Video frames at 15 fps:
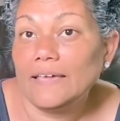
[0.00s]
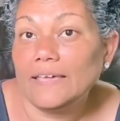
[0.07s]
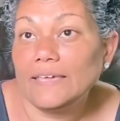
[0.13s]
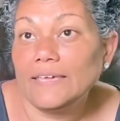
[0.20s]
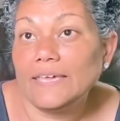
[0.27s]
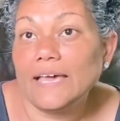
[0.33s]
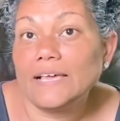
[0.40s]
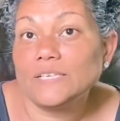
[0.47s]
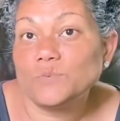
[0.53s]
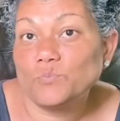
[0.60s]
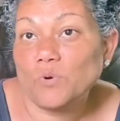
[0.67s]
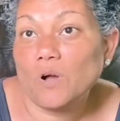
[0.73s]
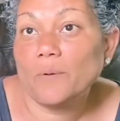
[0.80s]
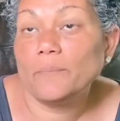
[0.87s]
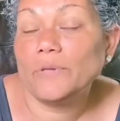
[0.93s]
he has
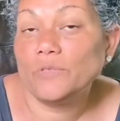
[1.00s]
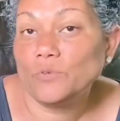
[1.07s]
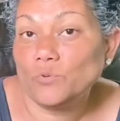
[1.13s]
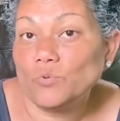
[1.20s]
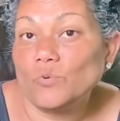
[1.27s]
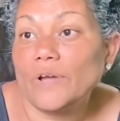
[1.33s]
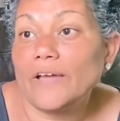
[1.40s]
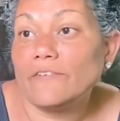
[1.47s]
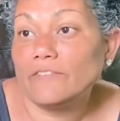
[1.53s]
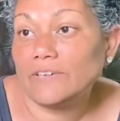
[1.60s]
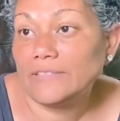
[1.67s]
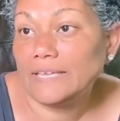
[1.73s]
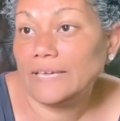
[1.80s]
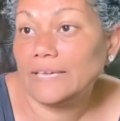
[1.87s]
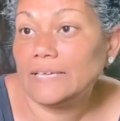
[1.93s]
brought me through
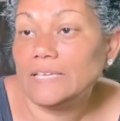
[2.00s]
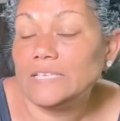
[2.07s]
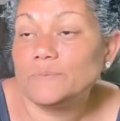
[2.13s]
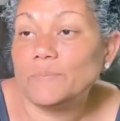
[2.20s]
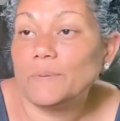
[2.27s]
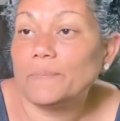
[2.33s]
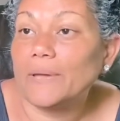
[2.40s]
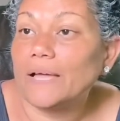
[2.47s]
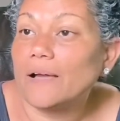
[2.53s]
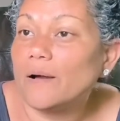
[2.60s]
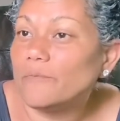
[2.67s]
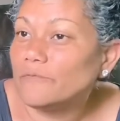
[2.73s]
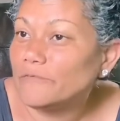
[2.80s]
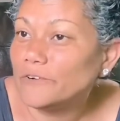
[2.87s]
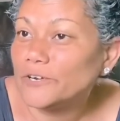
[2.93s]
everything. He's been my
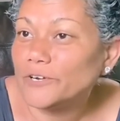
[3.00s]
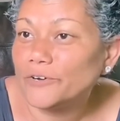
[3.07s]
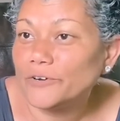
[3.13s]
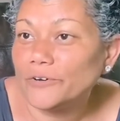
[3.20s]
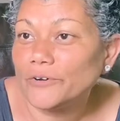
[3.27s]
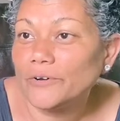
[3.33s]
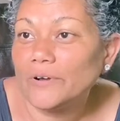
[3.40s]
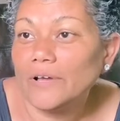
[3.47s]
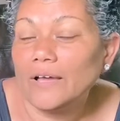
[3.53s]
comforter.